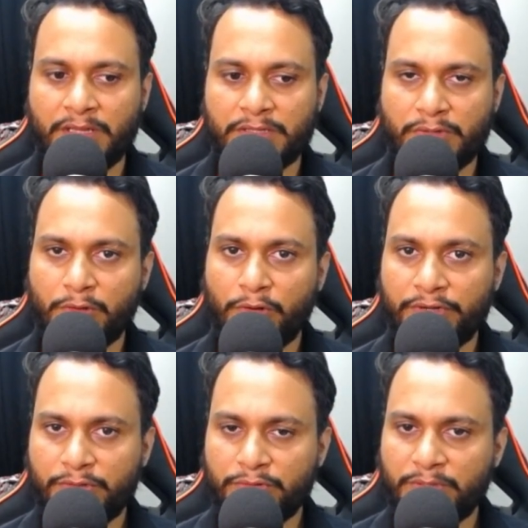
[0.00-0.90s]
So
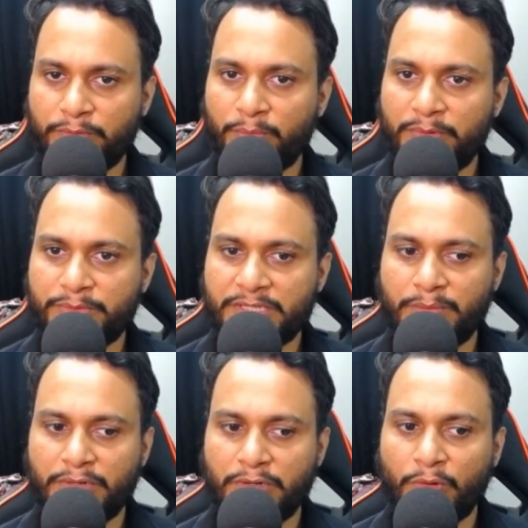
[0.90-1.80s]
according to the problem
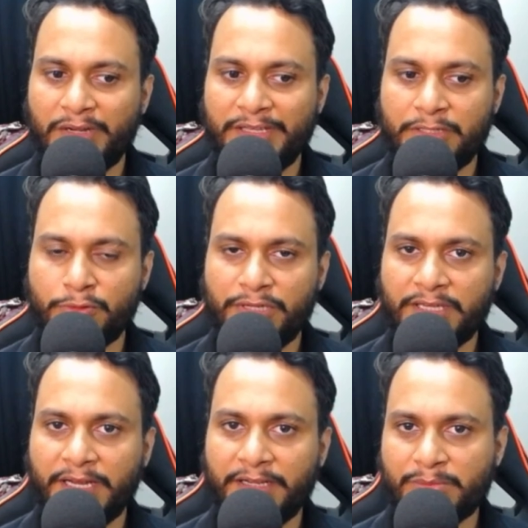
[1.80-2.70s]
statement, only
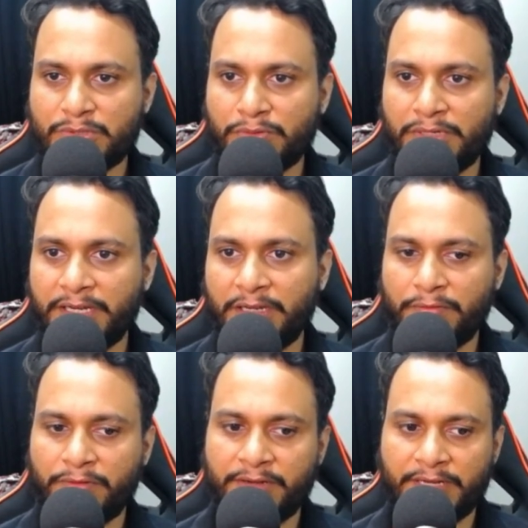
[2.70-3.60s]
unique items will get
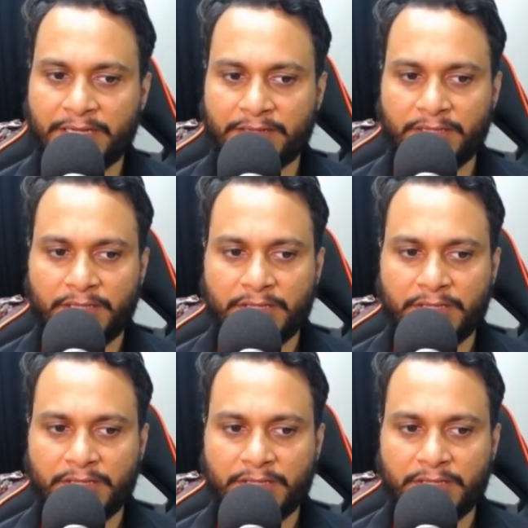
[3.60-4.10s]
different rank.